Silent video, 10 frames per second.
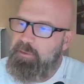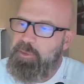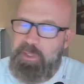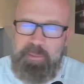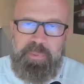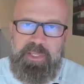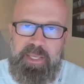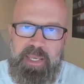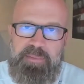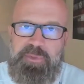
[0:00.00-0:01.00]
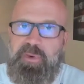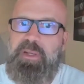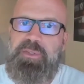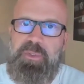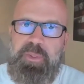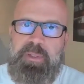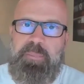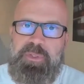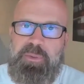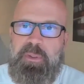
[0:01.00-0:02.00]
if you're going to play games, fine, do
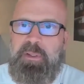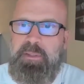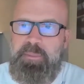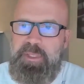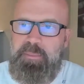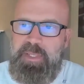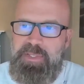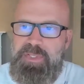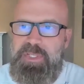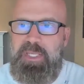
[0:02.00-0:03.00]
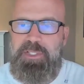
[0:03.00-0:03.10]
it, but do it on a limited basis.